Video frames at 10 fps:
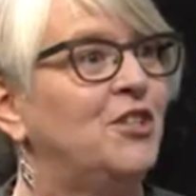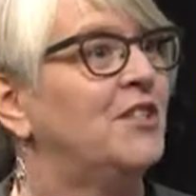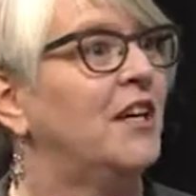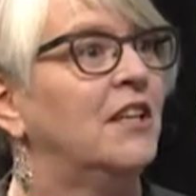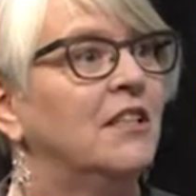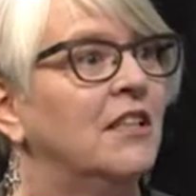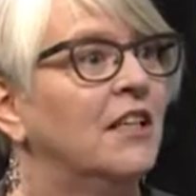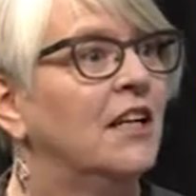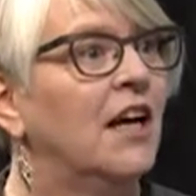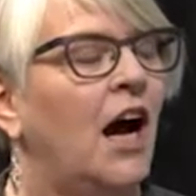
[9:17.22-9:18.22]
she said.
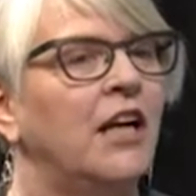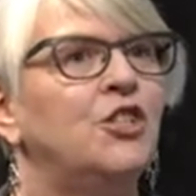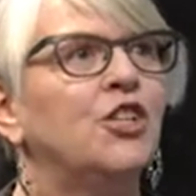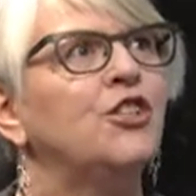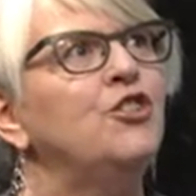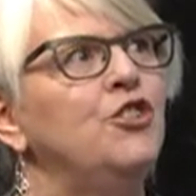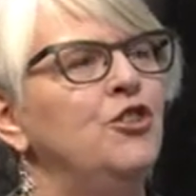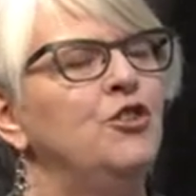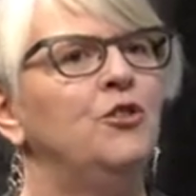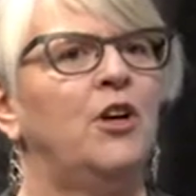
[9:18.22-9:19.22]
I just
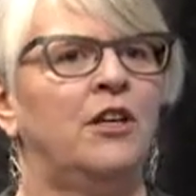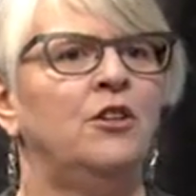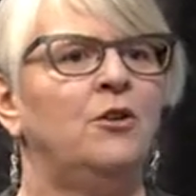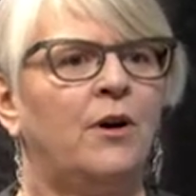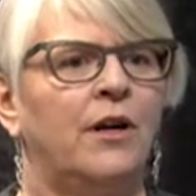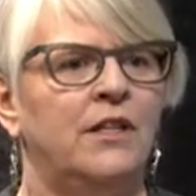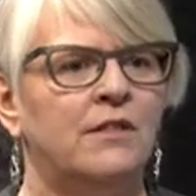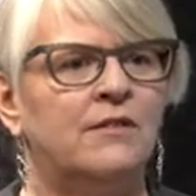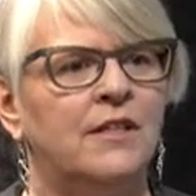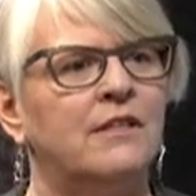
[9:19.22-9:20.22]
knew, uh, you know, our
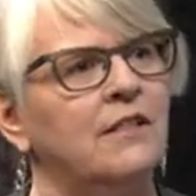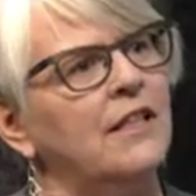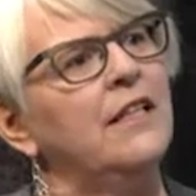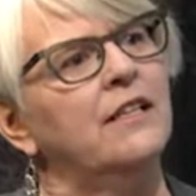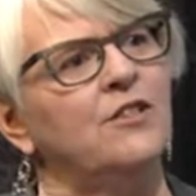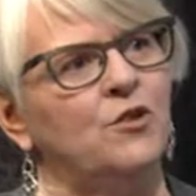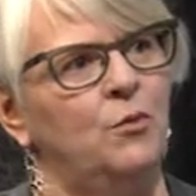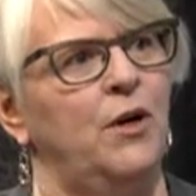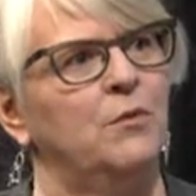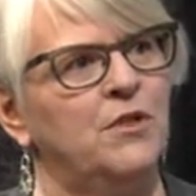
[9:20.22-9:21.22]
instincts lead us to
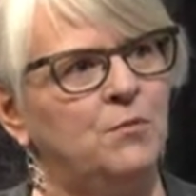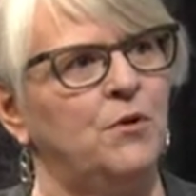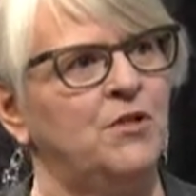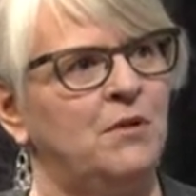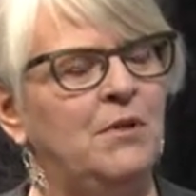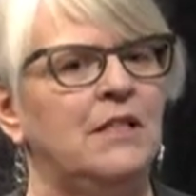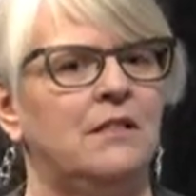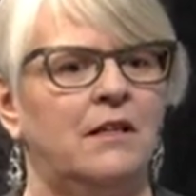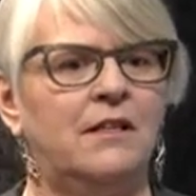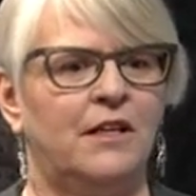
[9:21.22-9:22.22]
where we're supposed to be.
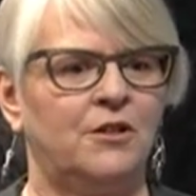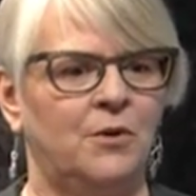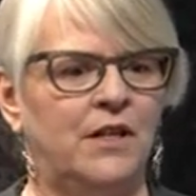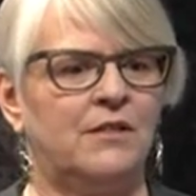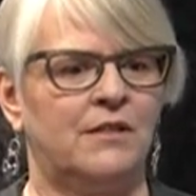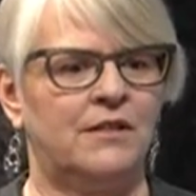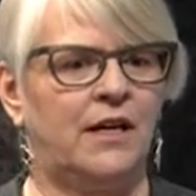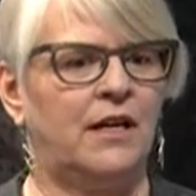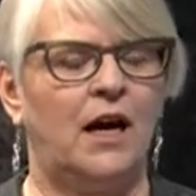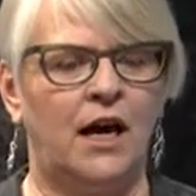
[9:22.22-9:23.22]
It's like that Craigslist
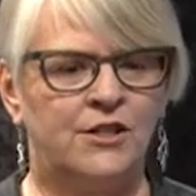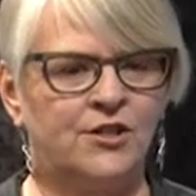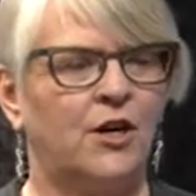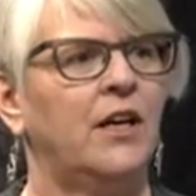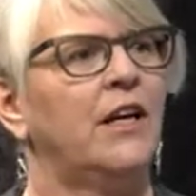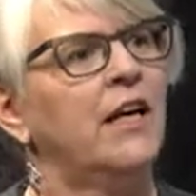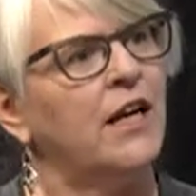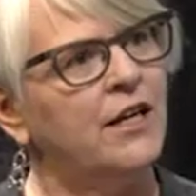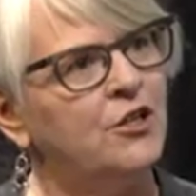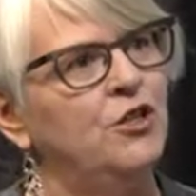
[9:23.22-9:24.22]
ad. I saw it and
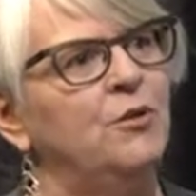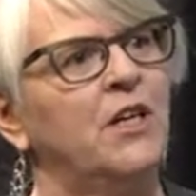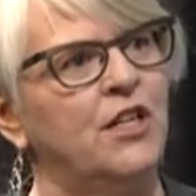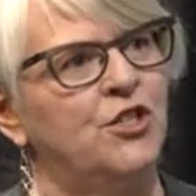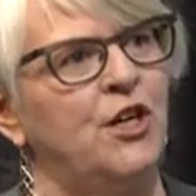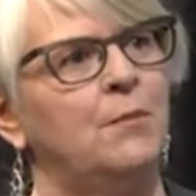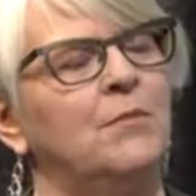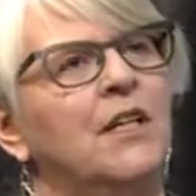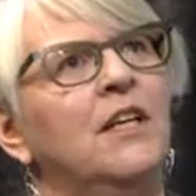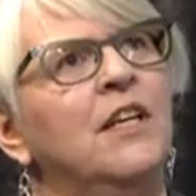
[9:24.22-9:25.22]
I knew and I
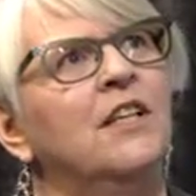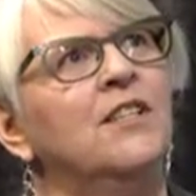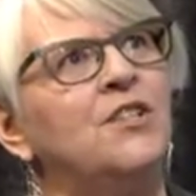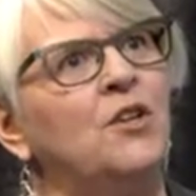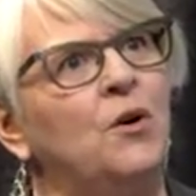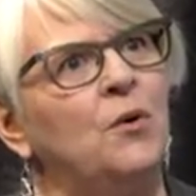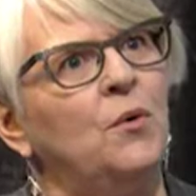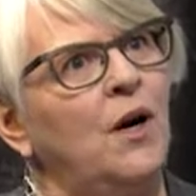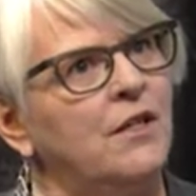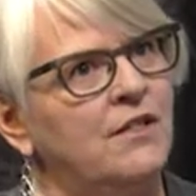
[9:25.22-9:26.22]
jumped.
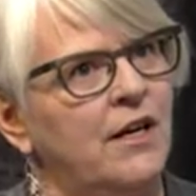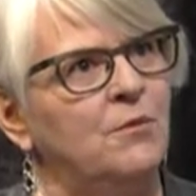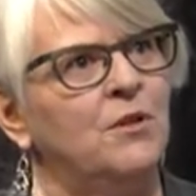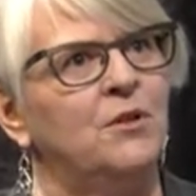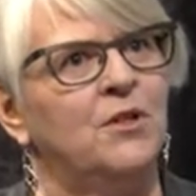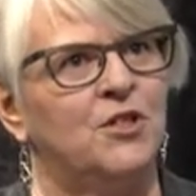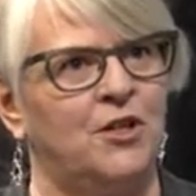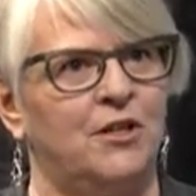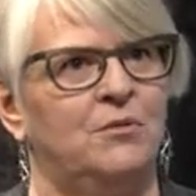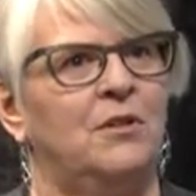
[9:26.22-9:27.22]
So I sat with her and
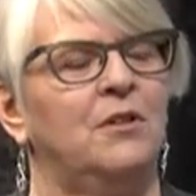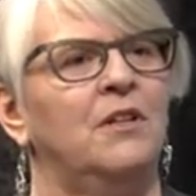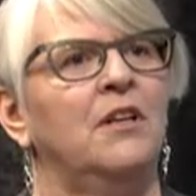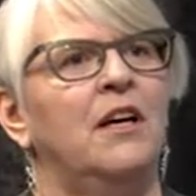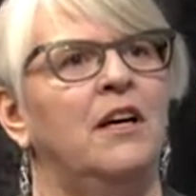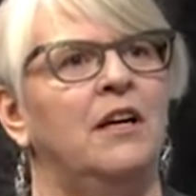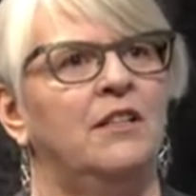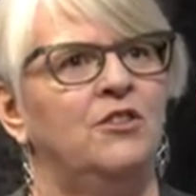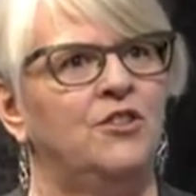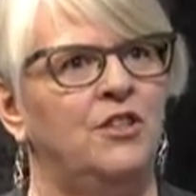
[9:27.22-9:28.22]
talked with her,
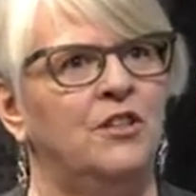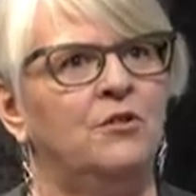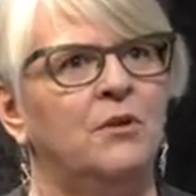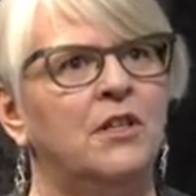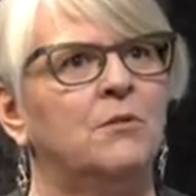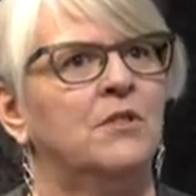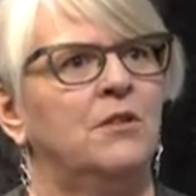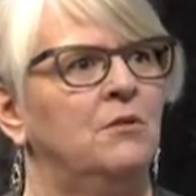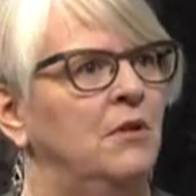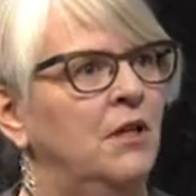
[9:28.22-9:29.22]
and she agreed it was
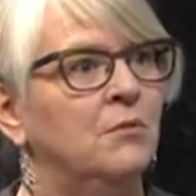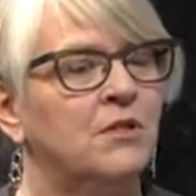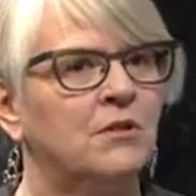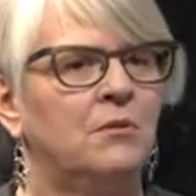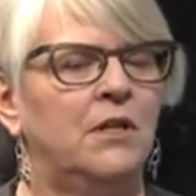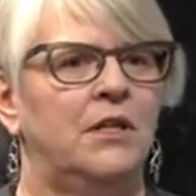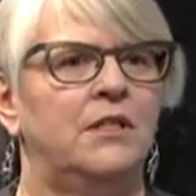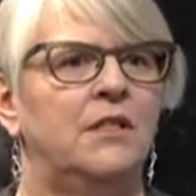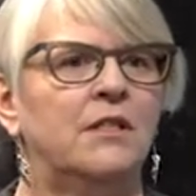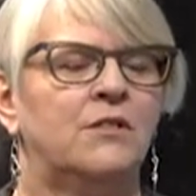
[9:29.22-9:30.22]
a it was a great
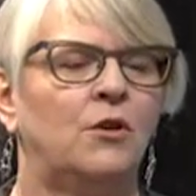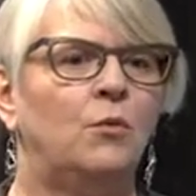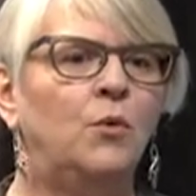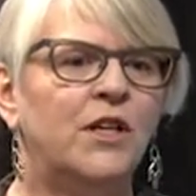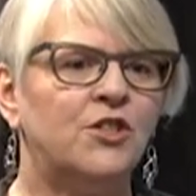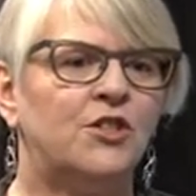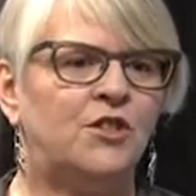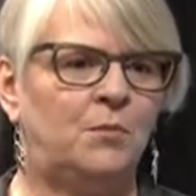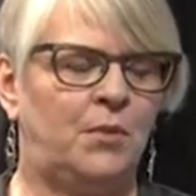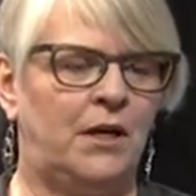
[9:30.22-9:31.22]
idea. So which
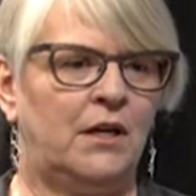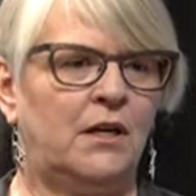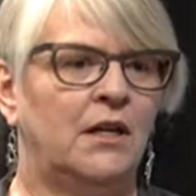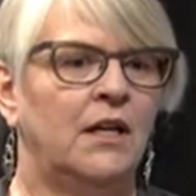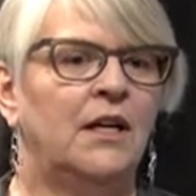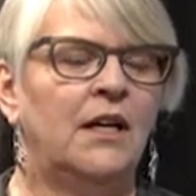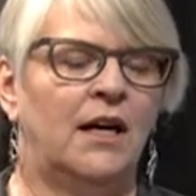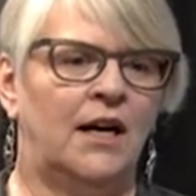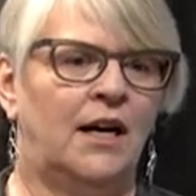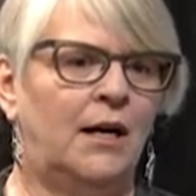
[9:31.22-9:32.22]
to pick?
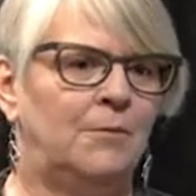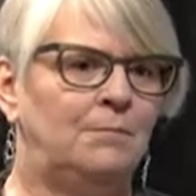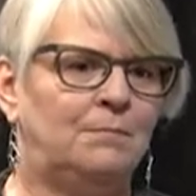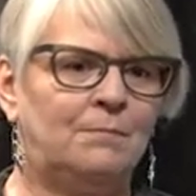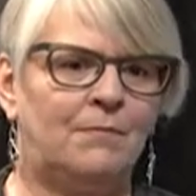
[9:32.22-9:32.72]
Um,